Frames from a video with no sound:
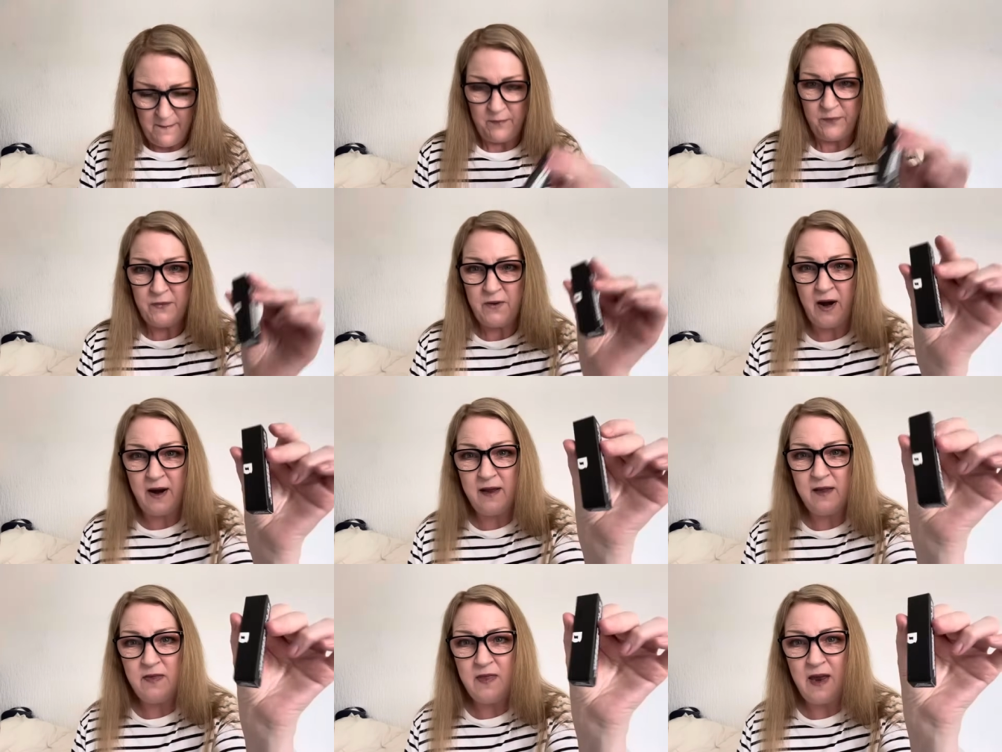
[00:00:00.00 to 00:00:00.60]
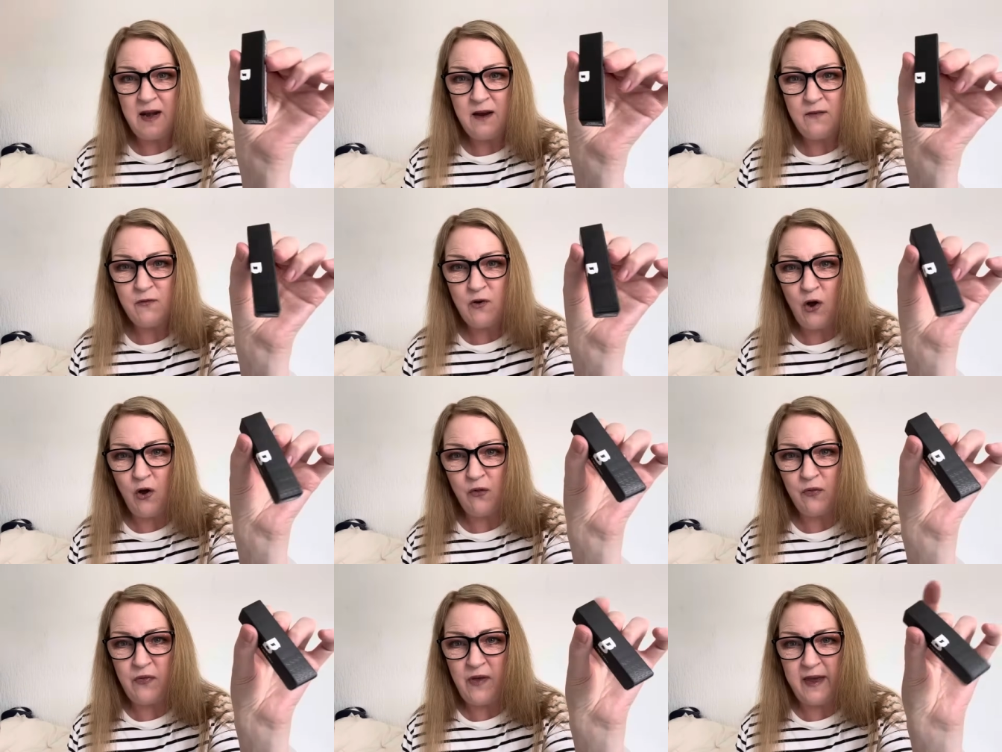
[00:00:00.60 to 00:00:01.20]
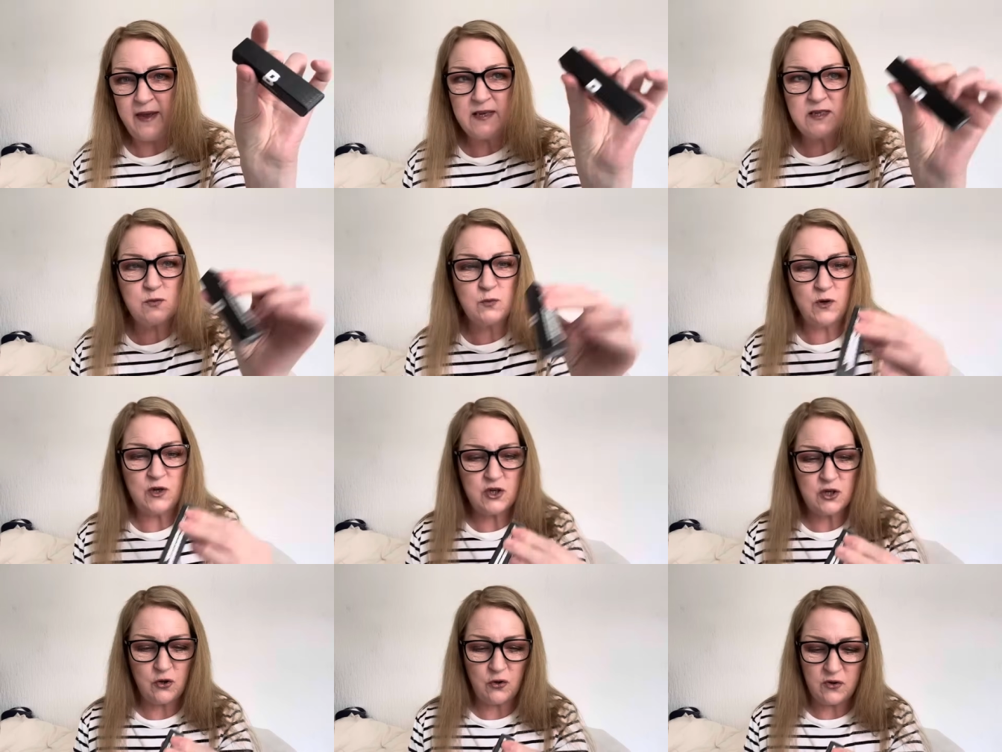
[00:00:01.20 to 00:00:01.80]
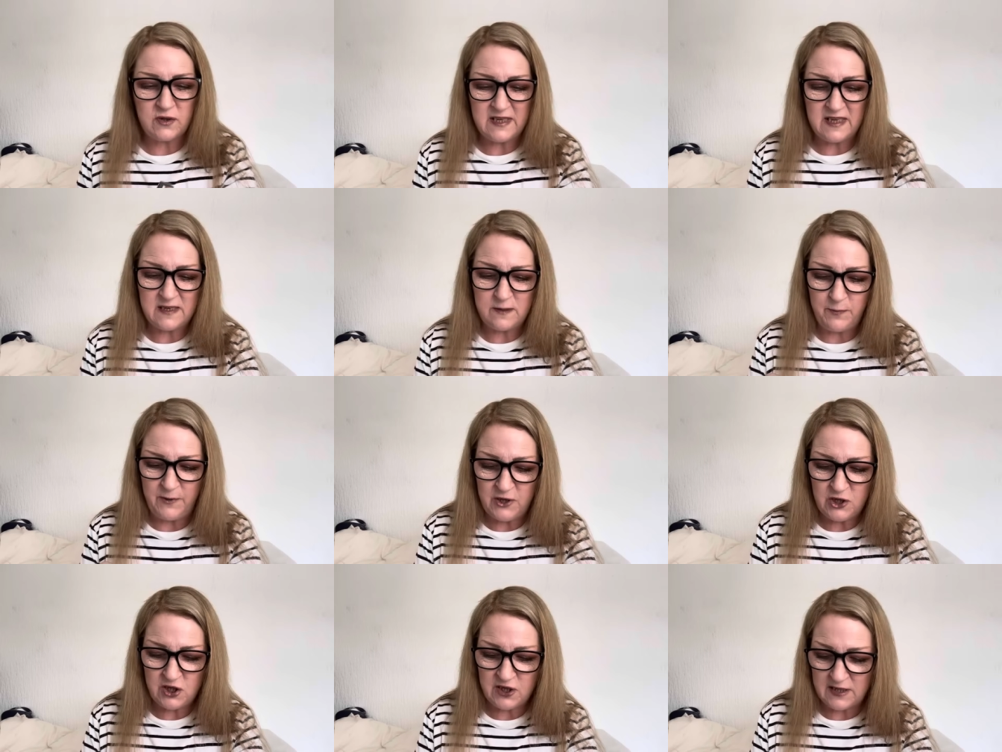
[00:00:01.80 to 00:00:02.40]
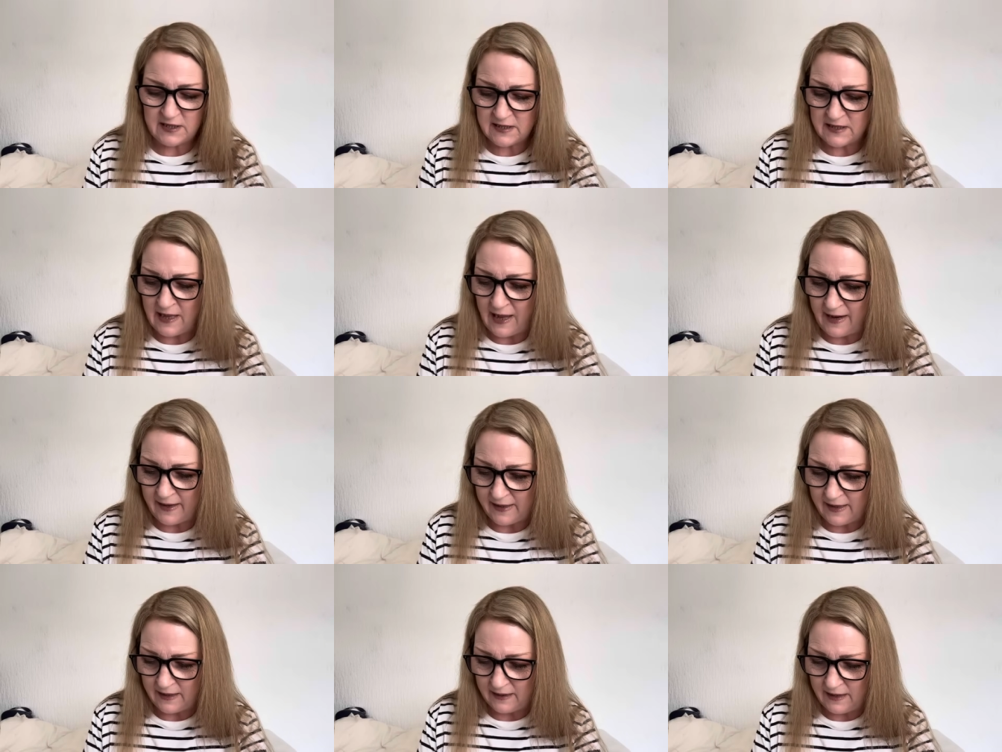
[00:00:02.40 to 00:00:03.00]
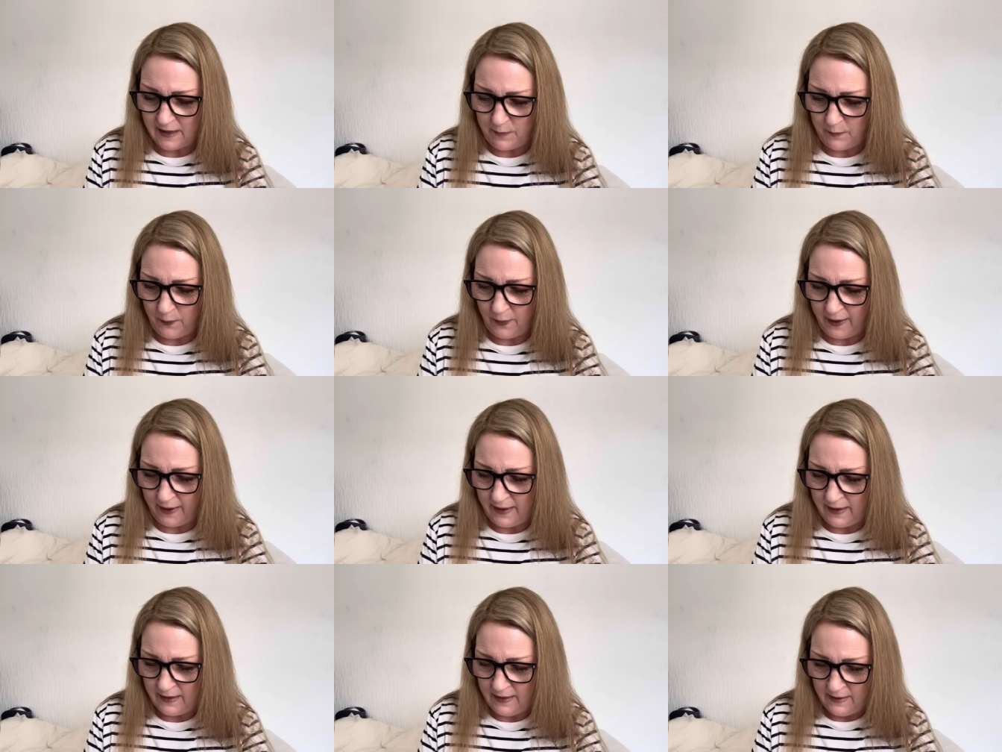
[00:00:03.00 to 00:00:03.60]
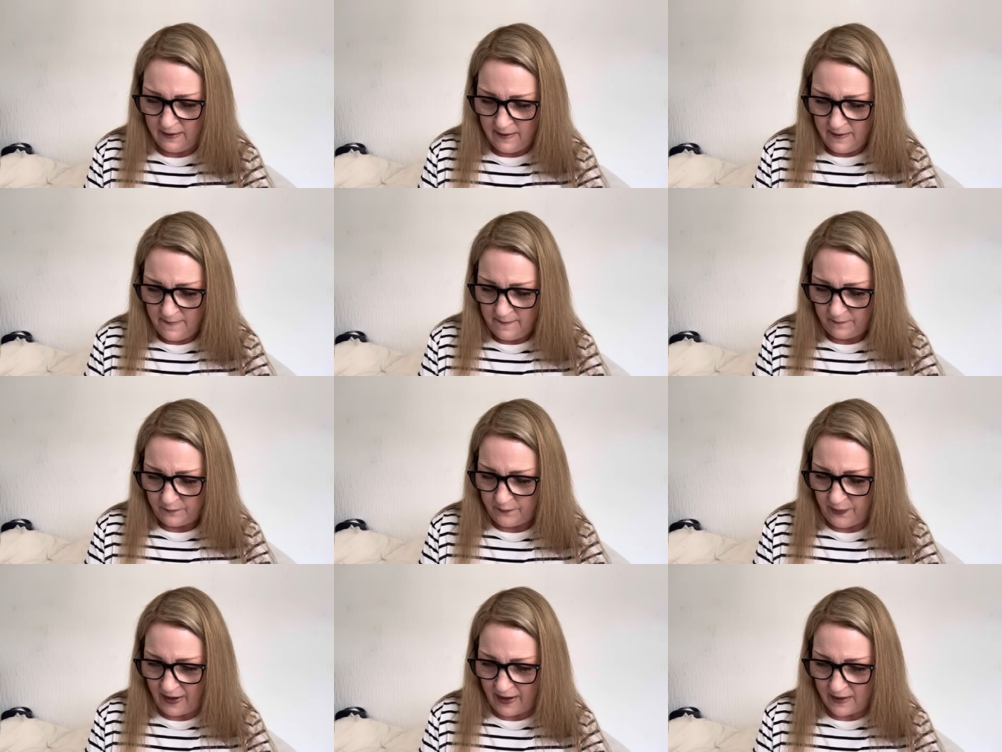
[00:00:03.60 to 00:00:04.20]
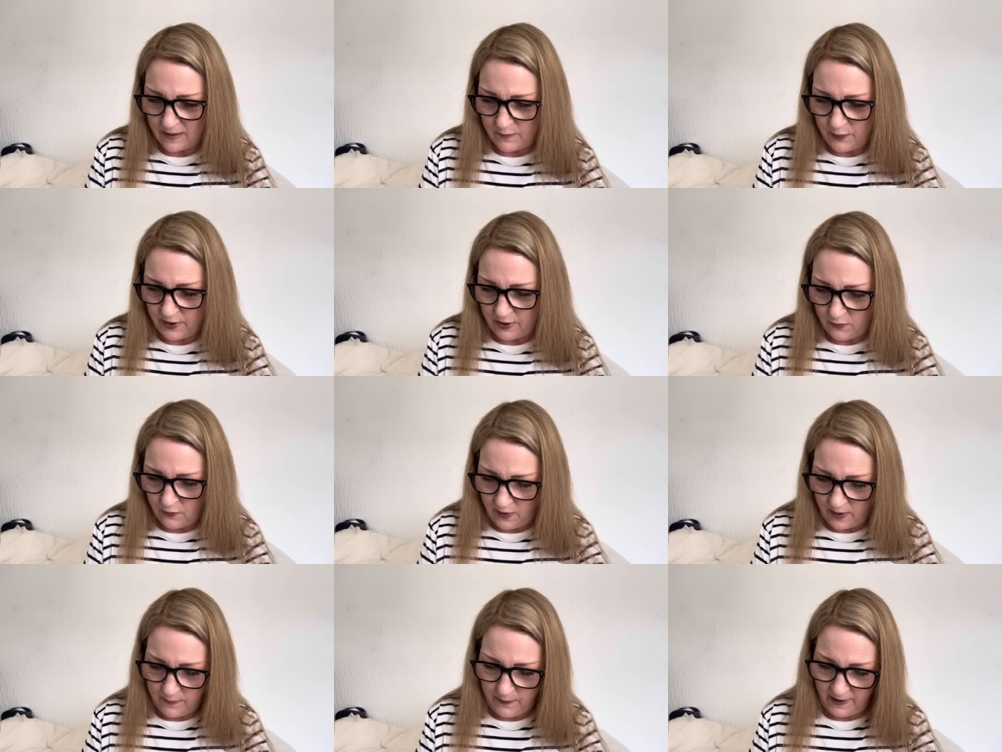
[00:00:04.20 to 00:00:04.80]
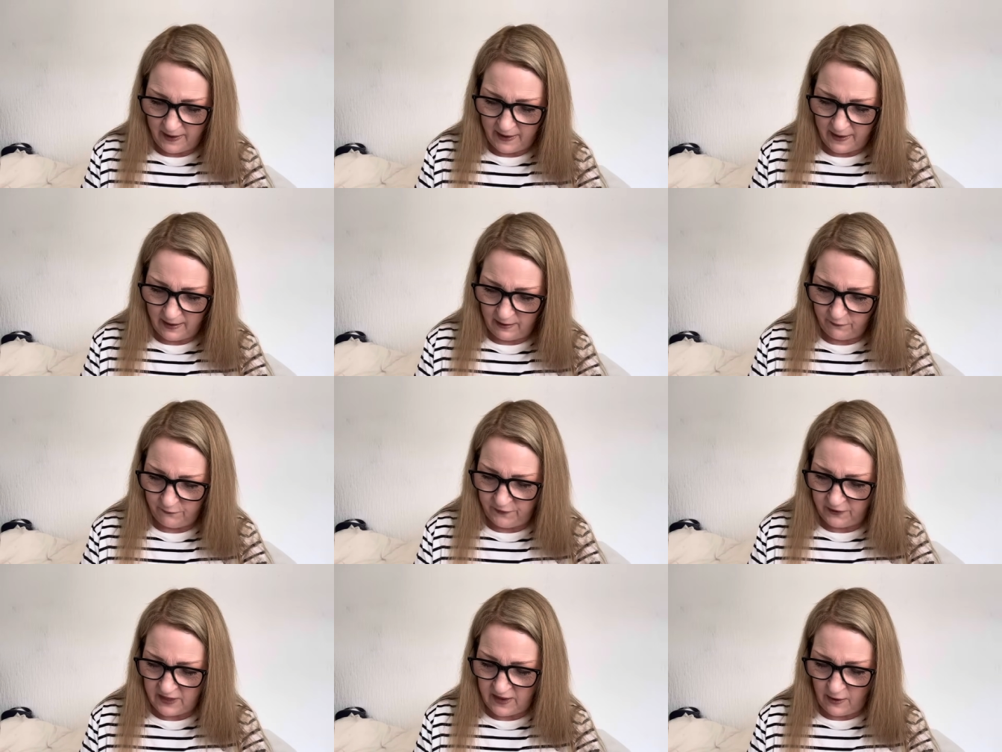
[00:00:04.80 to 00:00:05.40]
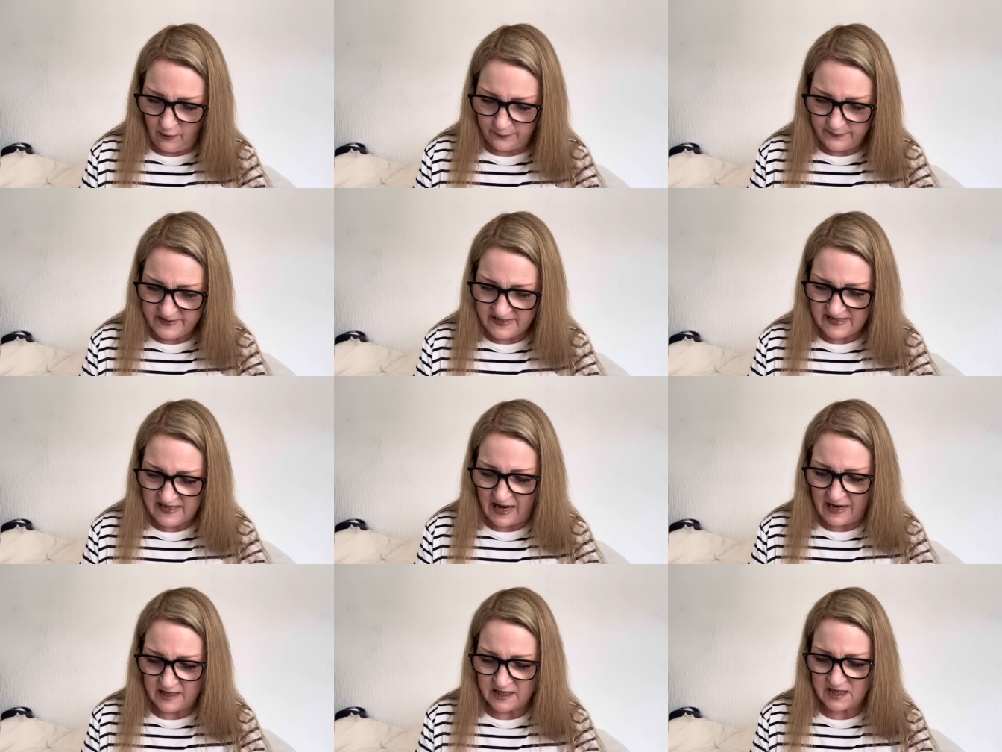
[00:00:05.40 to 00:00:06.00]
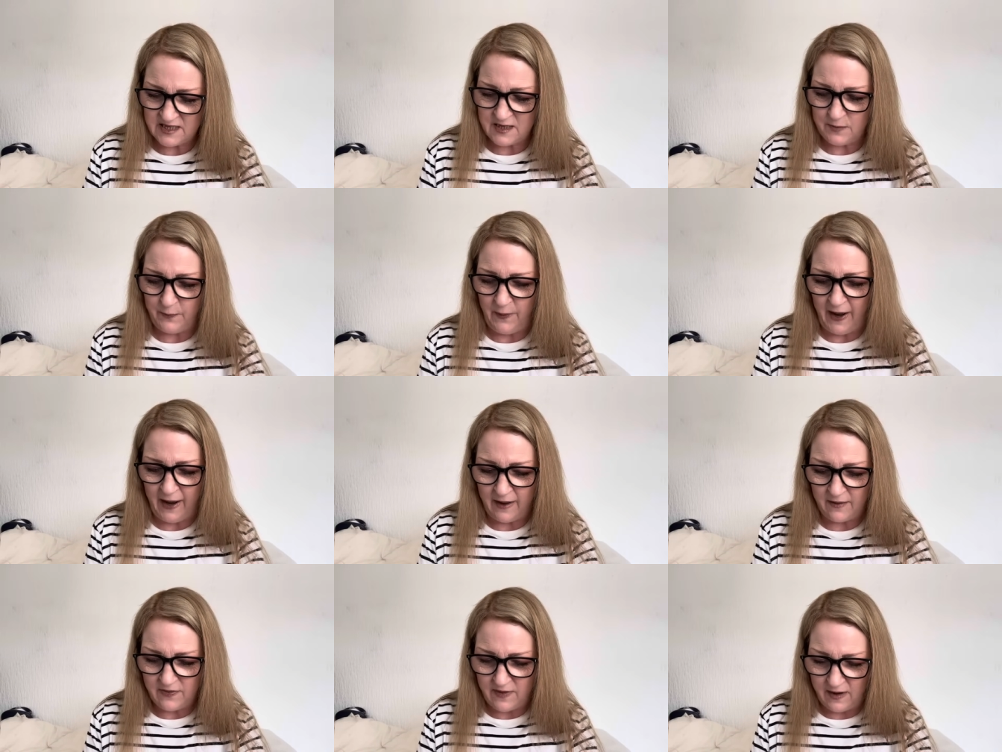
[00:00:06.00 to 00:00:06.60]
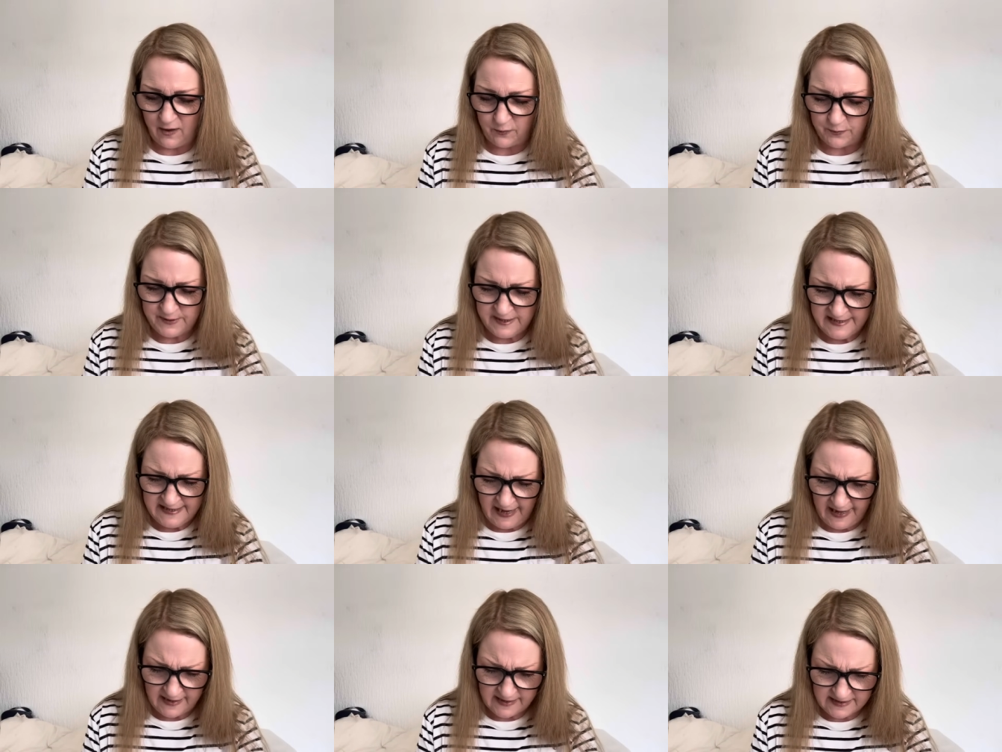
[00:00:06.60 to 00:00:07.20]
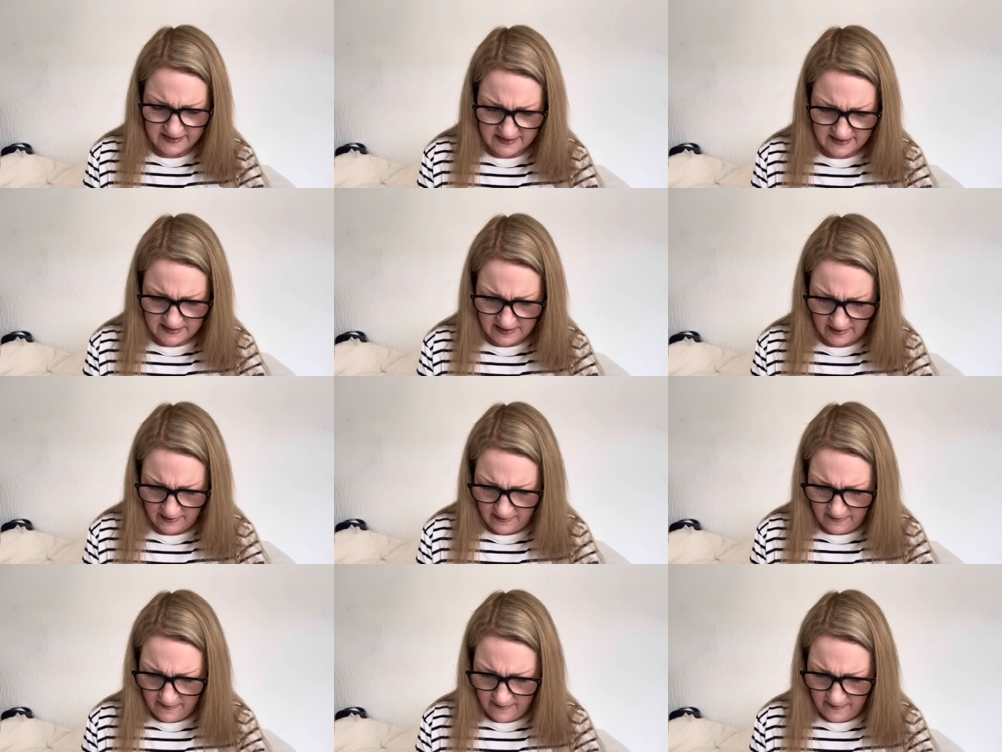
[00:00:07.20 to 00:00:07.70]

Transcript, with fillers: Right, and then I've got this, which looks suspicious like a lippy by Beauty Bay. For the obsessed, by the obsessed.